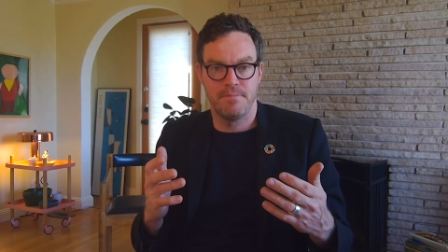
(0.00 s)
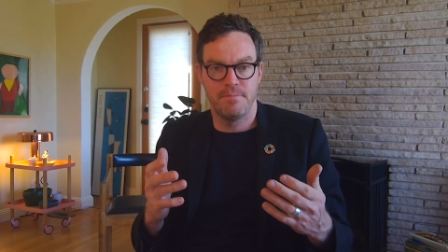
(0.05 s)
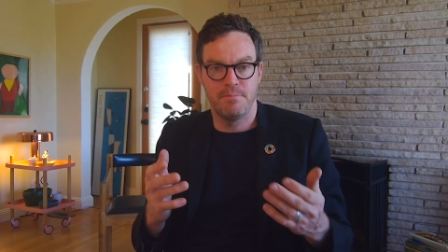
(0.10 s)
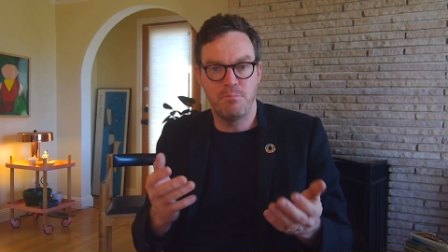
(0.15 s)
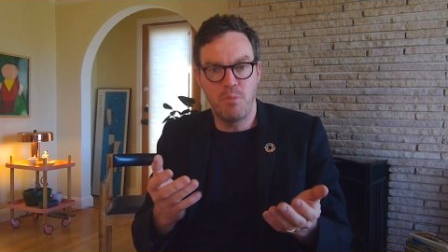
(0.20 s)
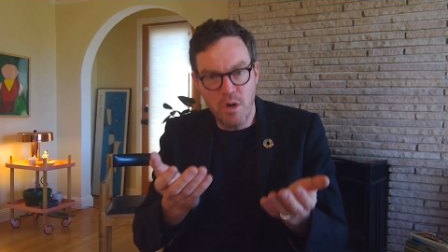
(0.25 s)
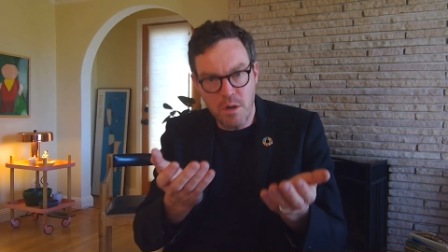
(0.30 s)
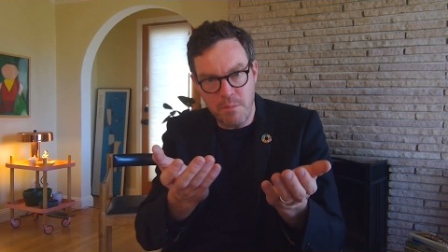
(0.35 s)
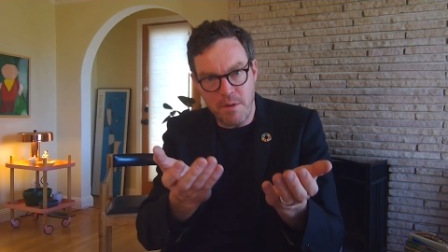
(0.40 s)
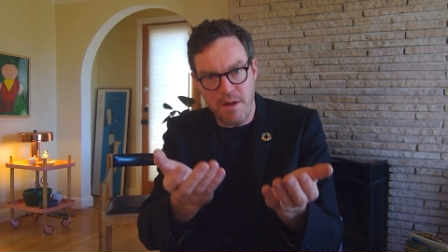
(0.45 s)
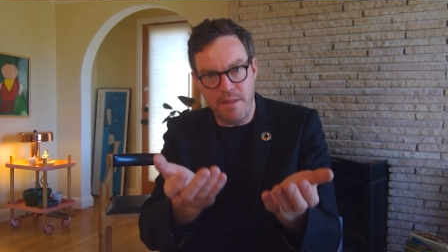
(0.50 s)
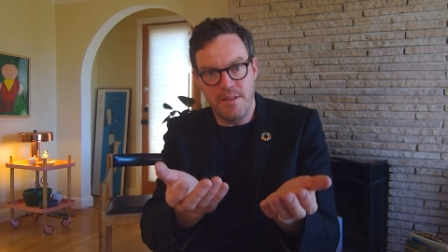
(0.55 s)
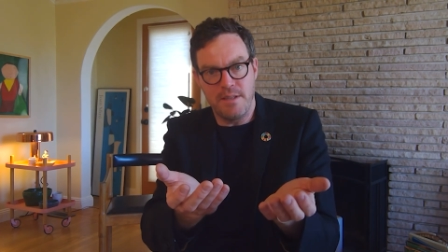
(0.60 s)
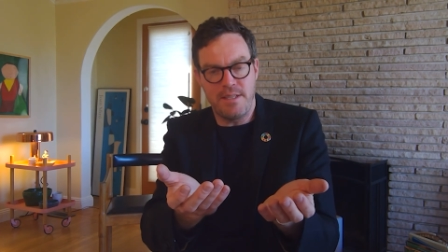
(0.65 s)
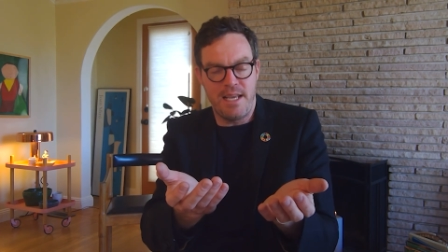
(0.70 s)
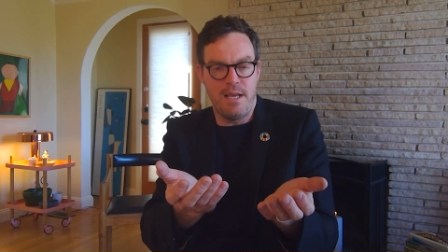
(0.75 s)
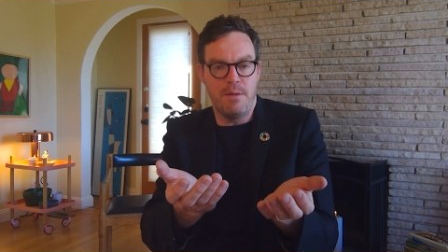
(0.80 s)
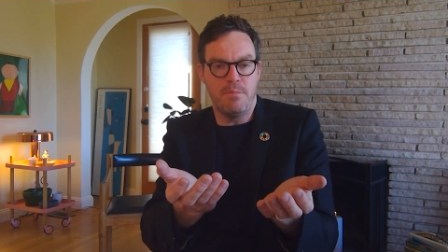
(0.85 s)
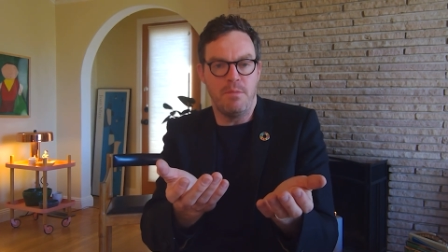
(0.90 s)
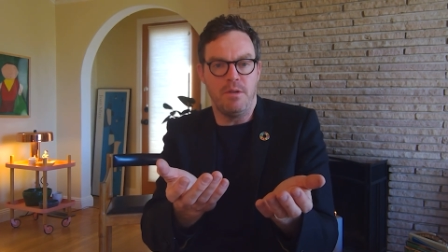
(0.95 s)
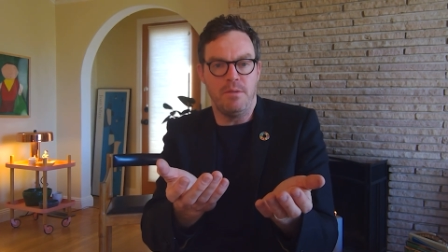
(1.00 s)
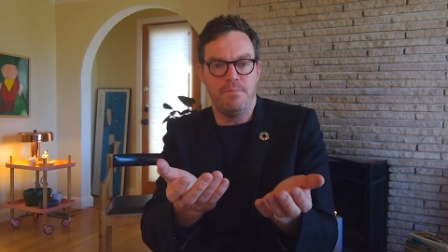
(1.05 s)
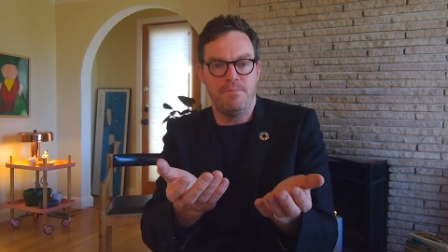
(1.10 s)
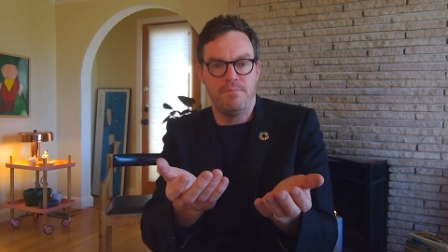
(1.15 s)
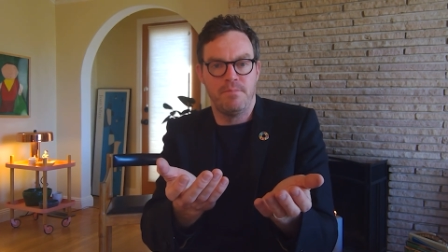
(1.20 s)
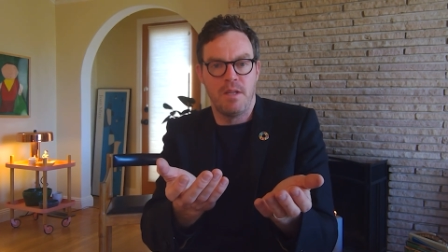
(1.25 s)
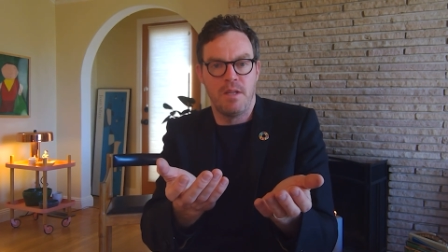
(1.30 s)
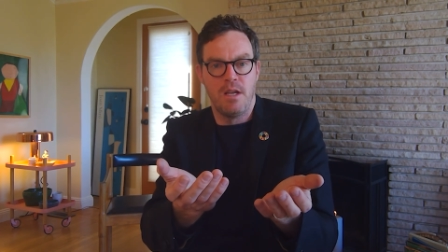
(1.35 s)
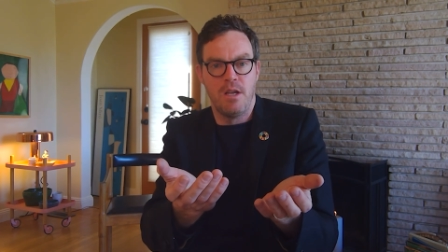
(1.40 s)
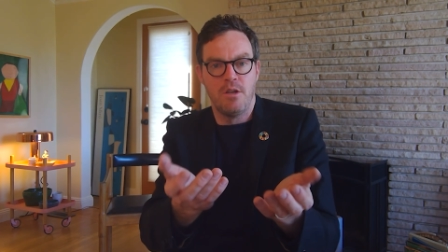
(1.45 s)
Put them on the table
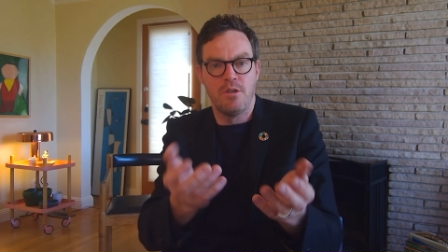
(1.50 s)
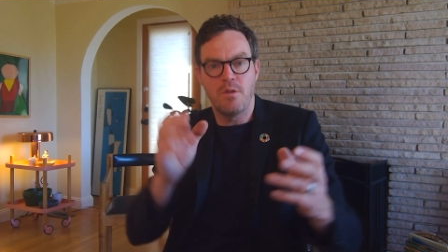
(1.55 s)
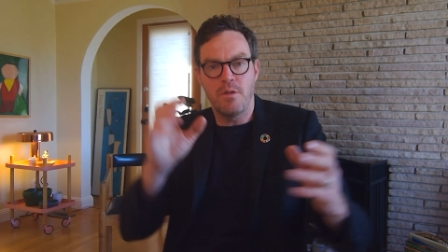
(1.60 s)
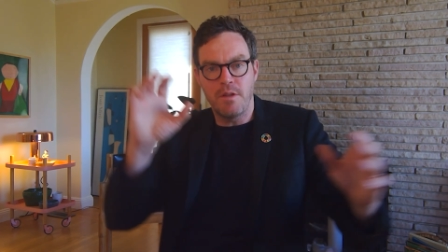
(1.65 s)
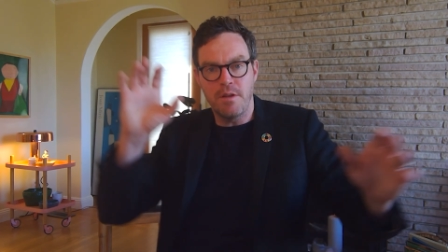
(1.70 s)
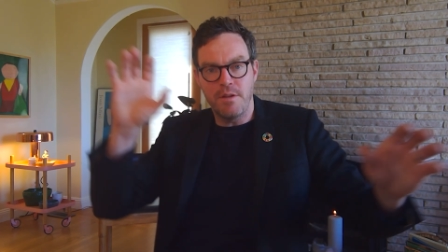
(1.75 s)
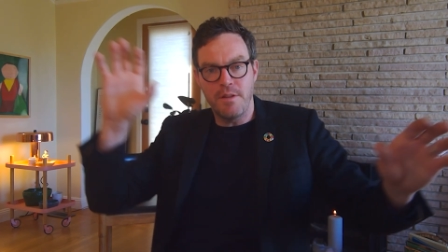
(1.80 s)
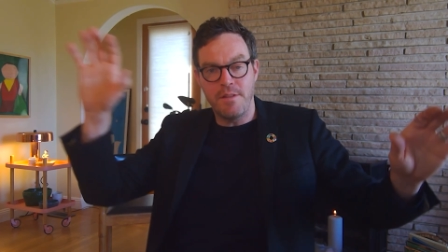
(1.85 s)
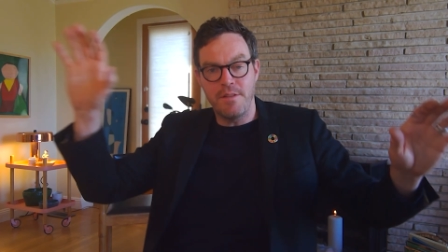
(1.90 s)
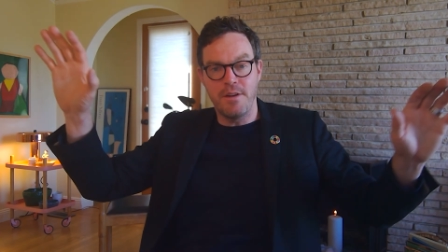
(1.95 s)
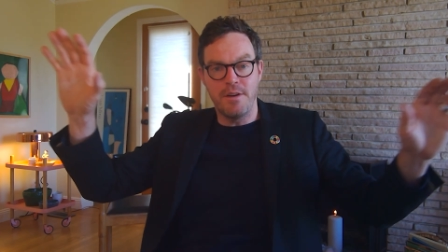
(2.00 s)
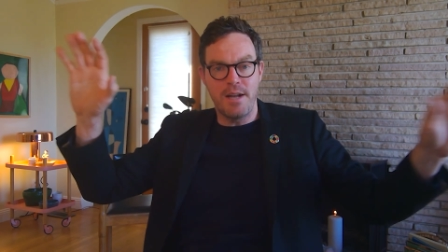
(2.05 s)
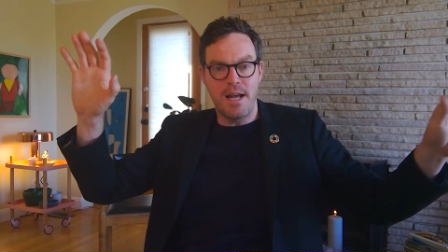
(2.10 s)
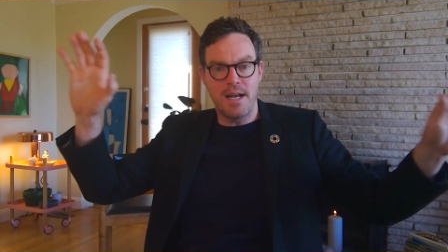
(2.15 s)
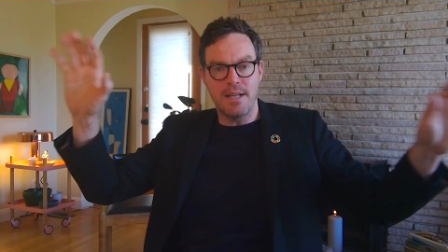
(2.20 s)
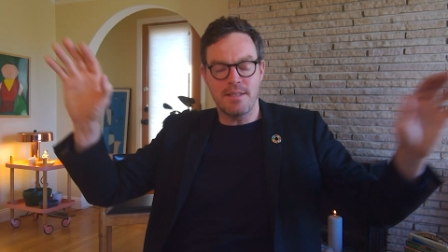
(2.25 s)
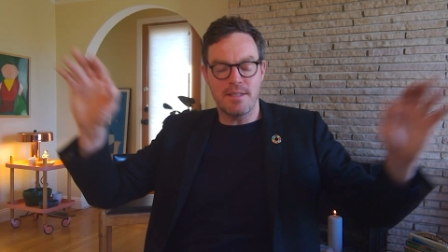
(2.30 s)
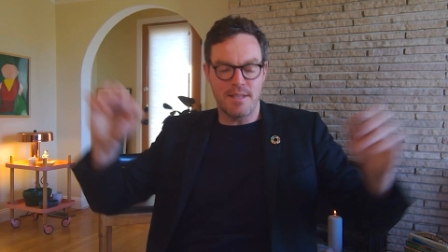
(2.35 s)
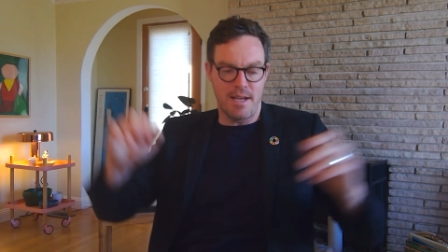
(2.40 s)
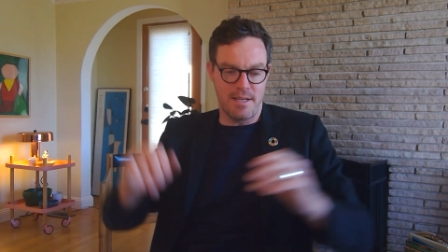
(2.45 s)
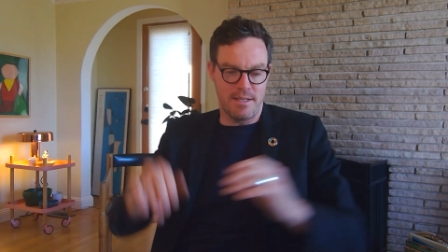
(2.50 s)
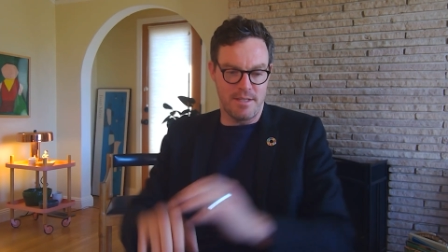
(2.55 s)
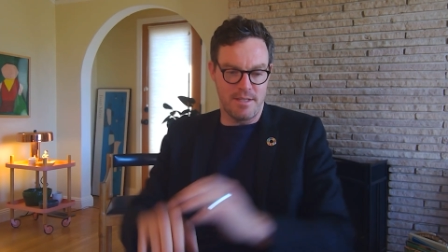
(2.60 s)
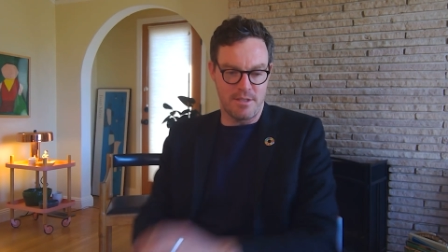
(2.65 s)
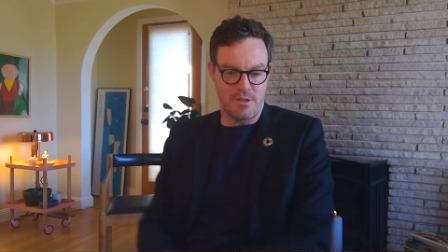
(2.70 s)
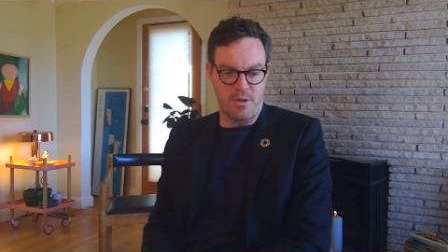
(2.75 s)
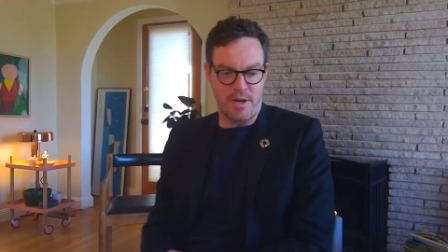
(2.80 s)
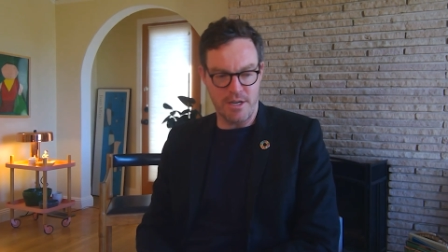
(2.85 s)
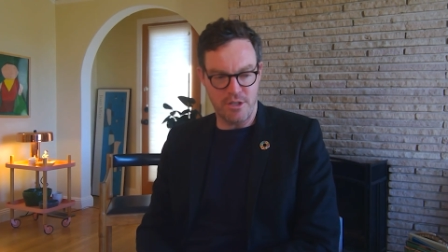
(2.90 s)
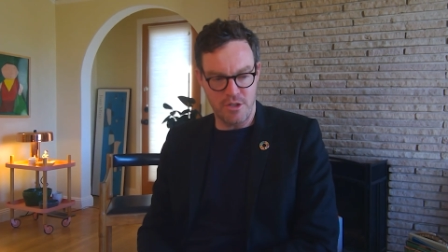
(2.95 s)
so that they're not side
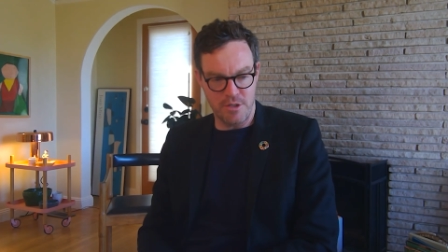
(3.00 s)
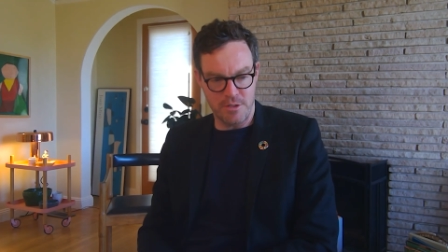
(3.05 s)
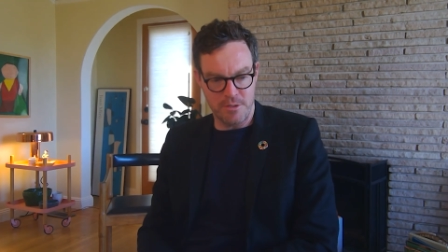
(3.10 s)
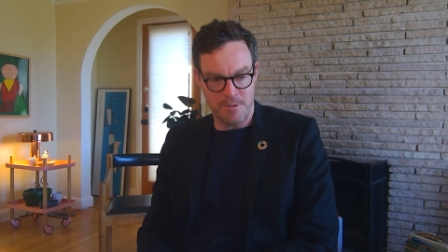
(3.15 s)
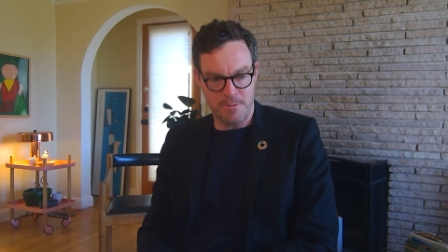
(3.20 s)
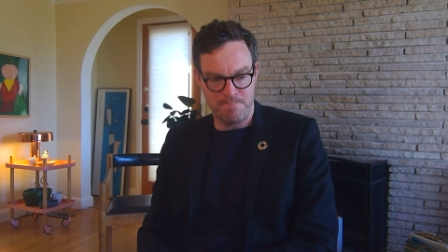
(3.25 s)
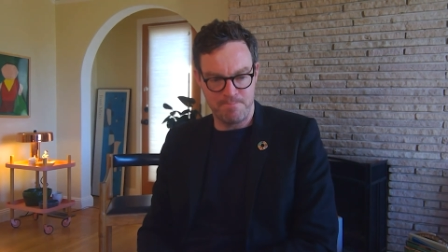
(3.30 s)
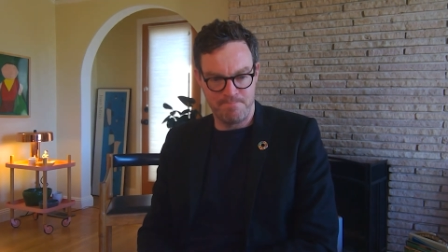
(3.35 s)
distractions.